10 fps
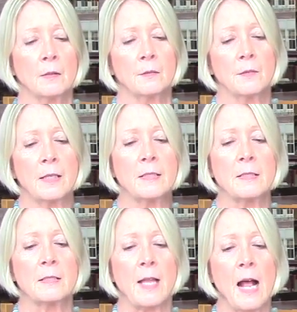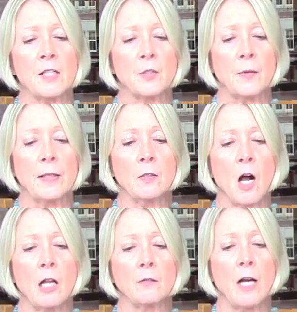London's last great
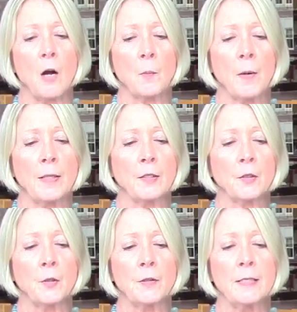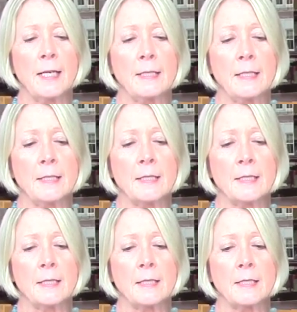cholera outbreak occurred in
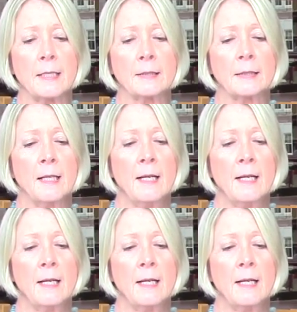1866,